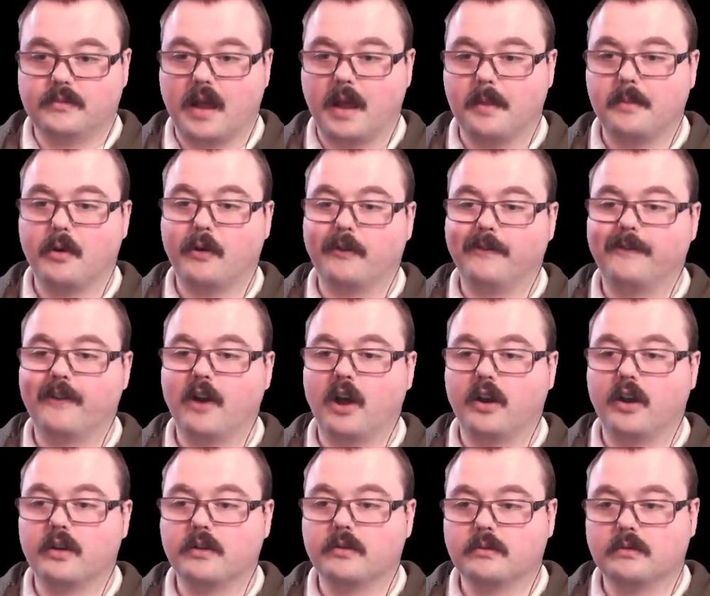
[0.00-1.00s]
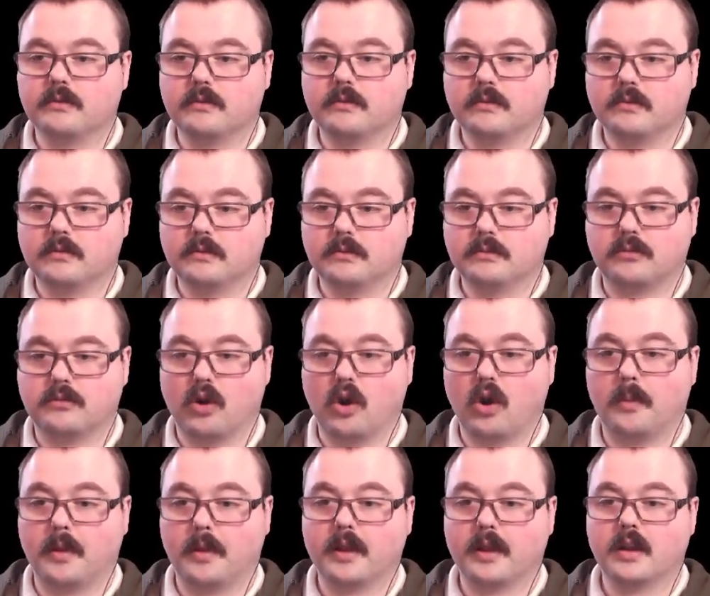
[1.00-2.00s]
And more fun.
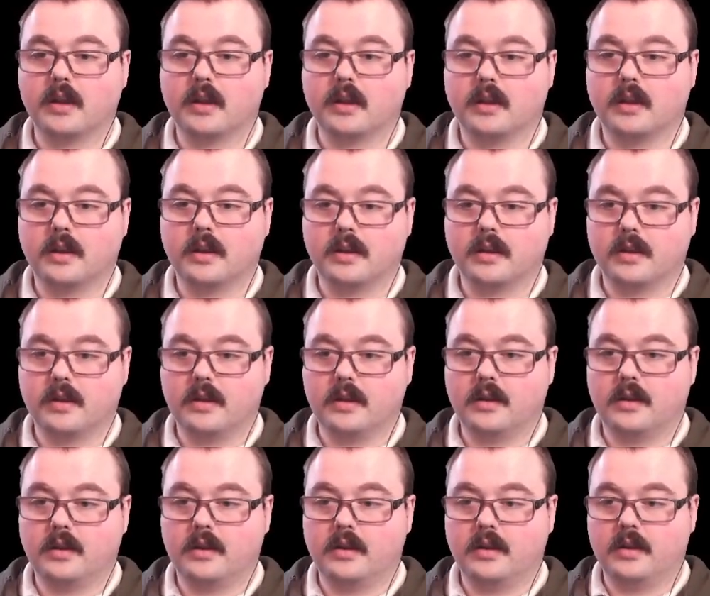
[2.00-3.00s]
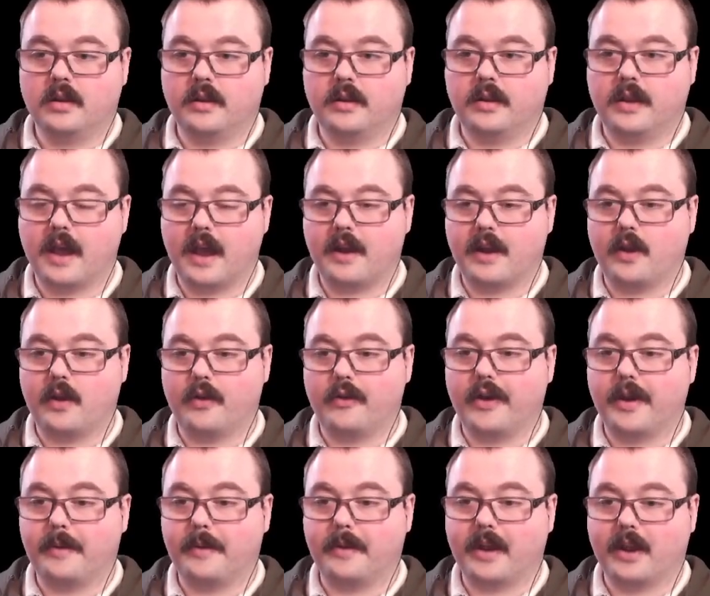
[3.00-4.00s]
Probably. Yeah, I know you're
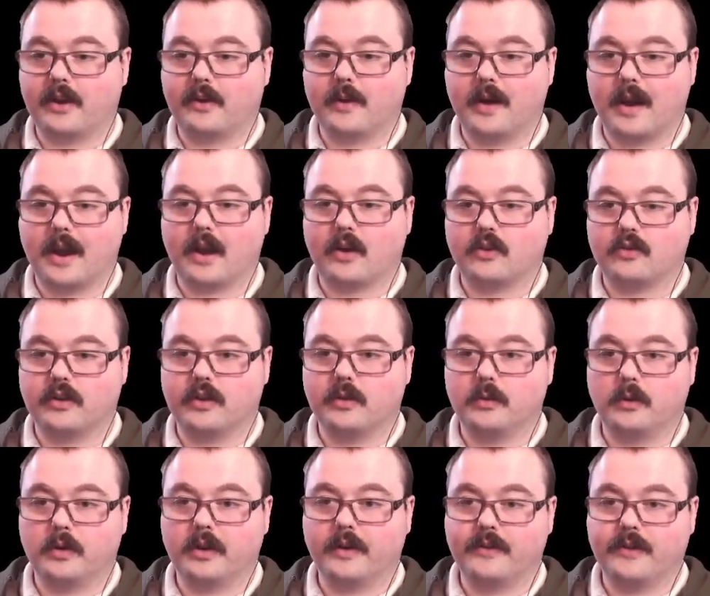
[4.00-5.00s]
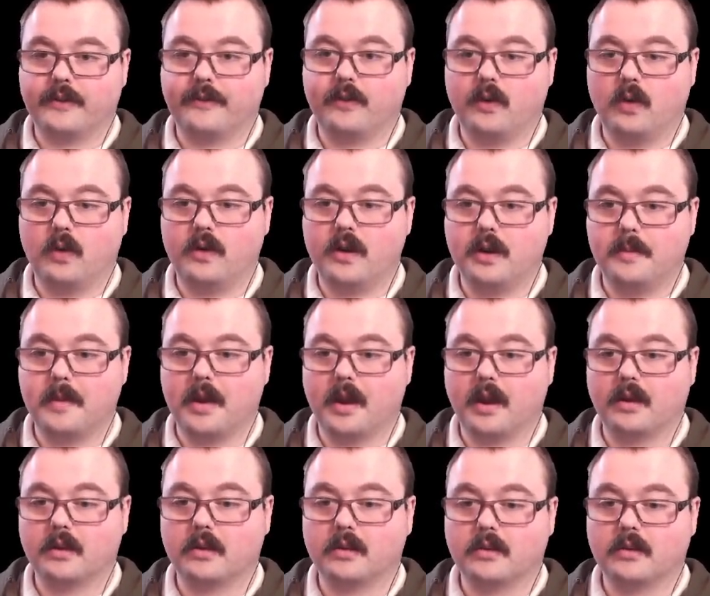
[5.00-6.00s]
unable to get to a hatchery. We'll give you food in a minute.
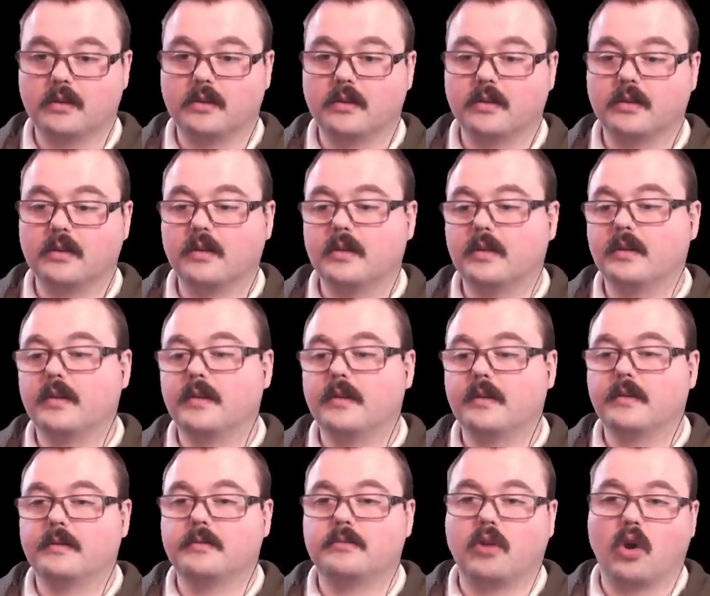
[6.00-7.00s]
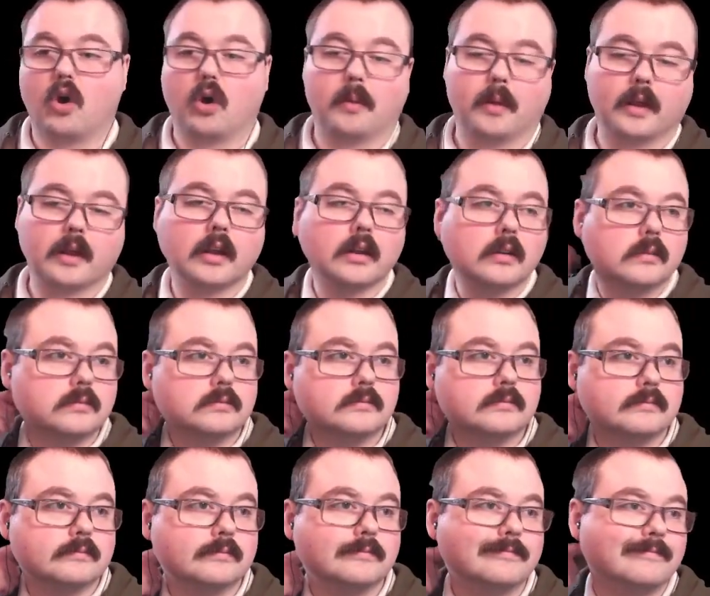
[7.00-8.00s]
Probably.
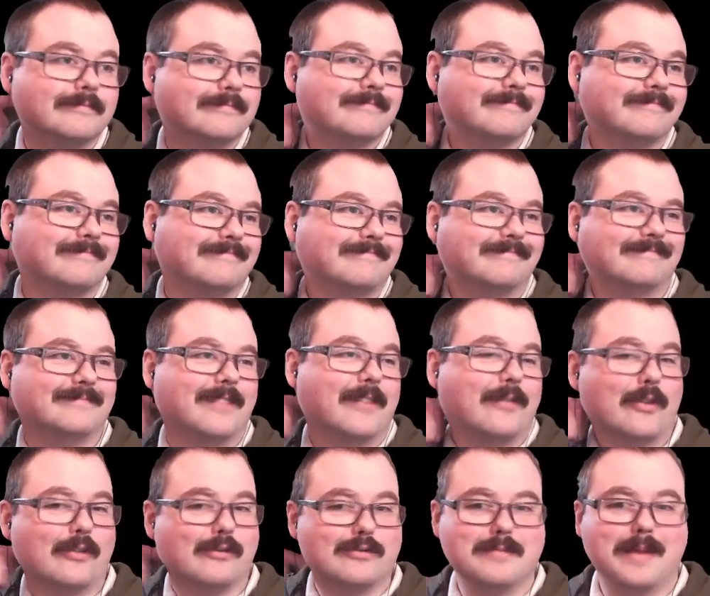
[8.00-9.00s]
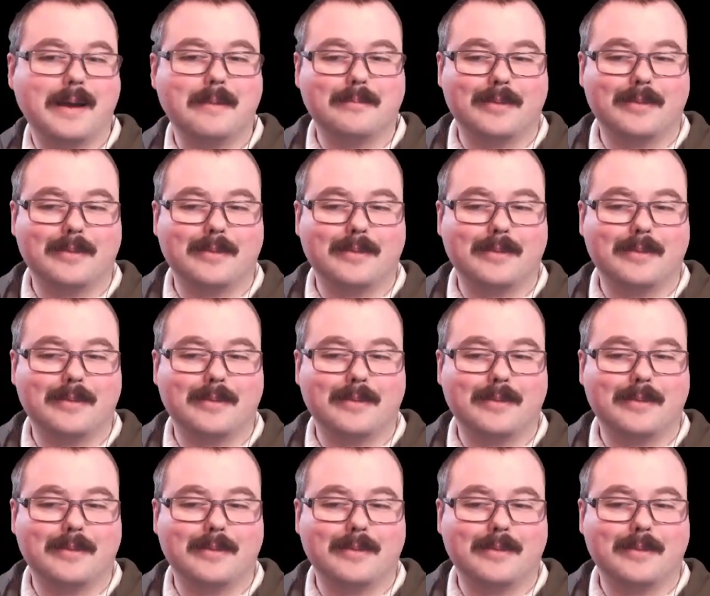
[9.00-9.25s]
If you remember.